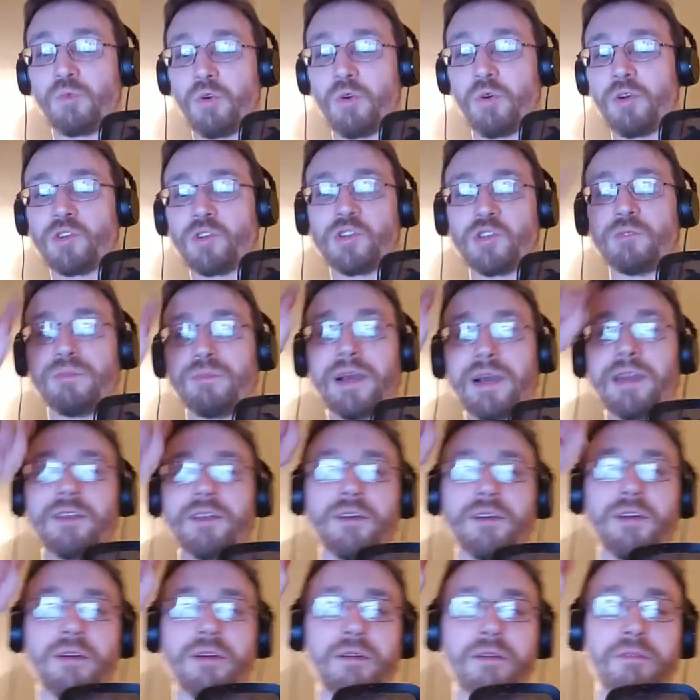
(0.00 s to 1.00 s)
Rorg and
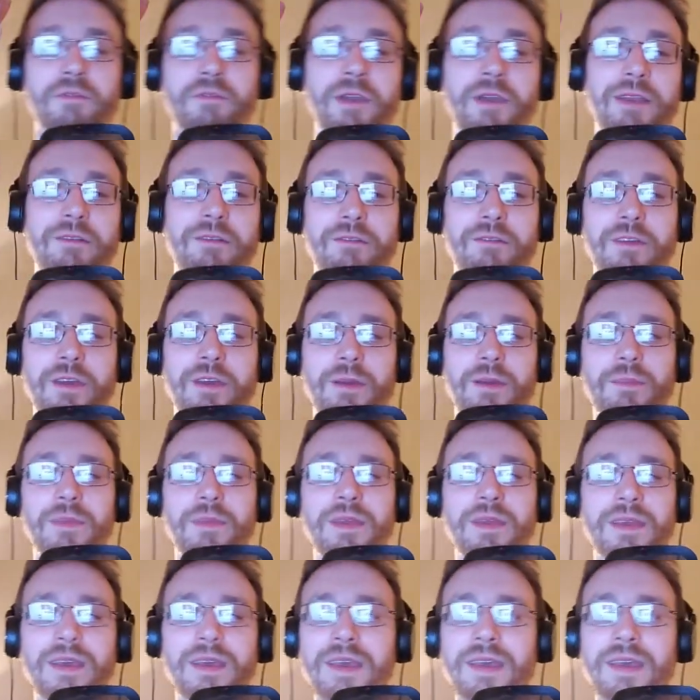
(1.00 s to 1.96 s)
Biter are afraid of him.